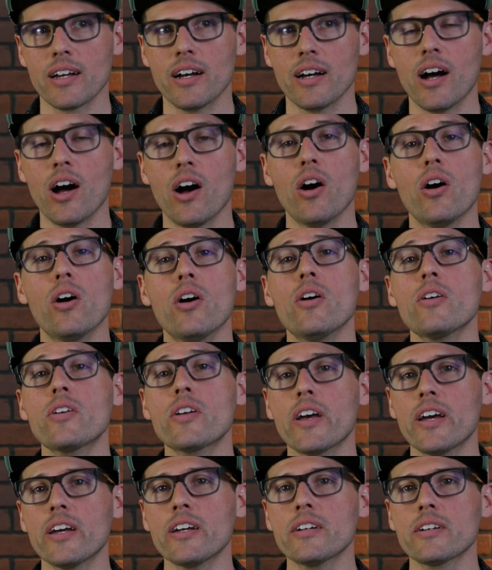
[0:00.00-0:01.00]
I
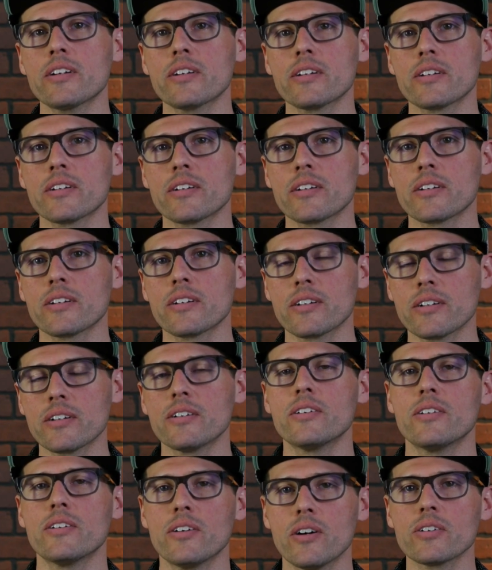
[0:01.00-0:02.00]
feel like I missed an
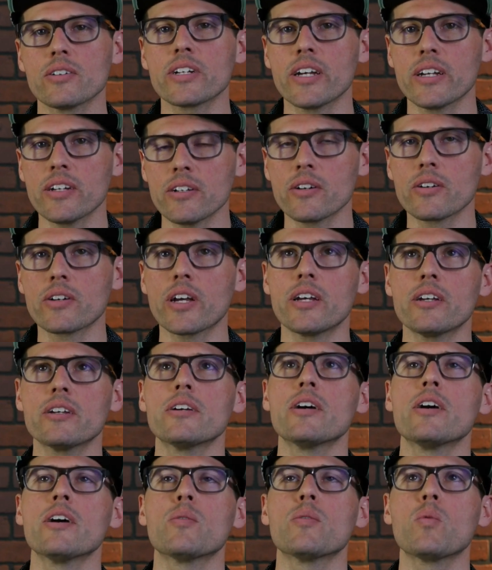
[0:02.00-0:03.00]
opportunity. Okay.
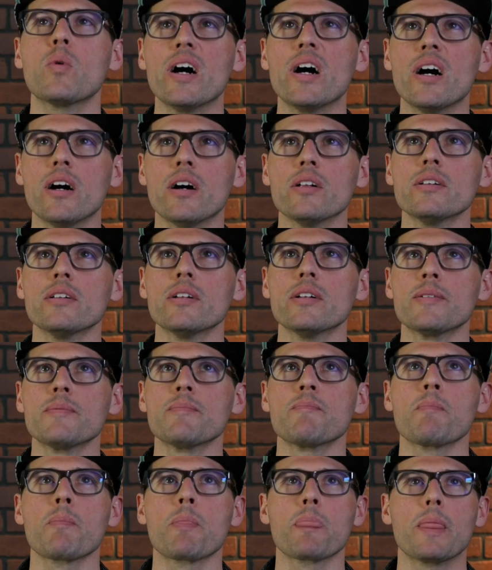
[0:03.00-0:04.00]
Well,
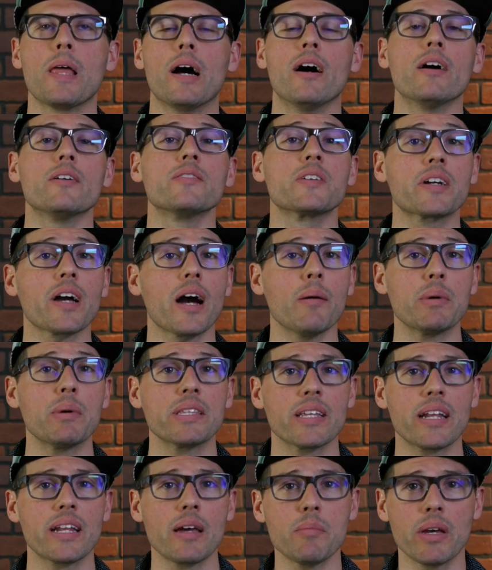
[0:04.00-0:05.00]
the comment
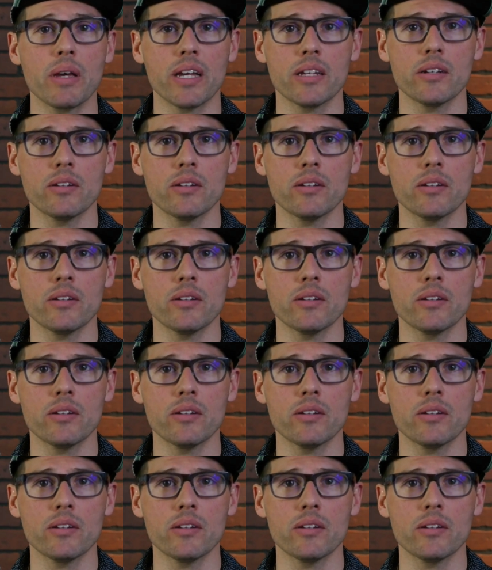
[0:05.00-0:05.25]
that I made